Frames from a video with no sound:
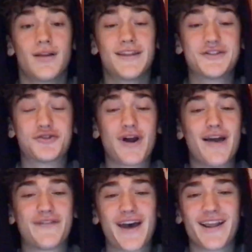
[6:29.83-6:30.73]
This
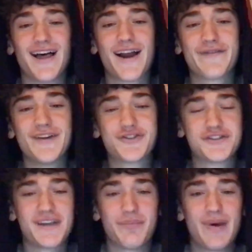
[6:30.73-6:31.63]
draft had a lot of
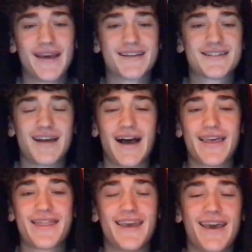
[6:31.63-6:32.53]
interesting picks. I
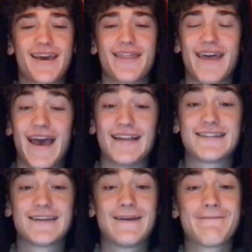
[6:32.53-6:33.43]
think
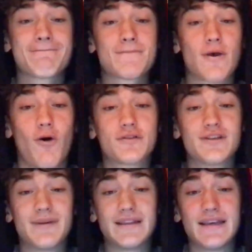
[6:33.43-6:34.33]
that
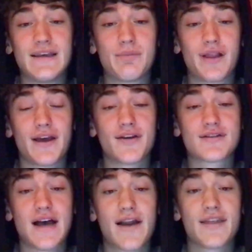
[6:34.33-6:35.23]
ultimately
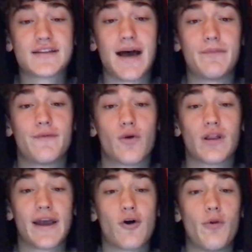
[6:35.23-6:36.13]
players out of the top 4,
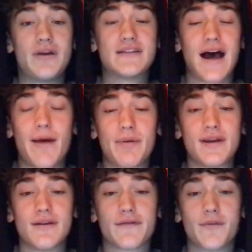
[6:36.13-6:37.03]
like Obi
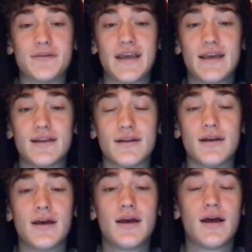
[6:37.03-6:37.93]
Toppin from Dayton,
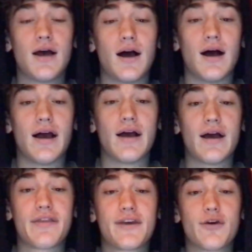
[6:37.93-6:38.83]

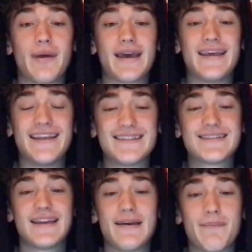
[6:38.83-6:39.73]
I think he'll make an
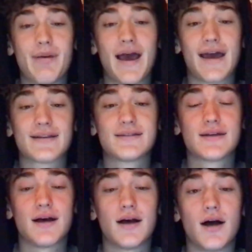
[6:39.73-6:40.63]
instant impact
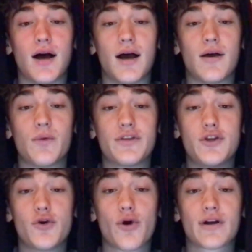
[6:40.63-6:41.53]
with the
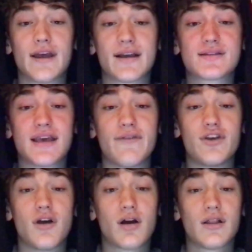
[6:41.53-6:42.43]
New York Knicks. They have a
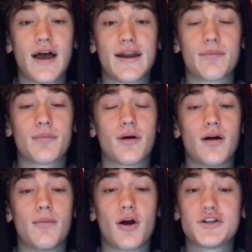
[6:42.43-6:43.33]
young lineup,
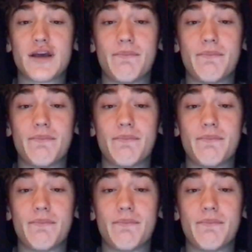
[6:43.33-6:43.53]
R.J.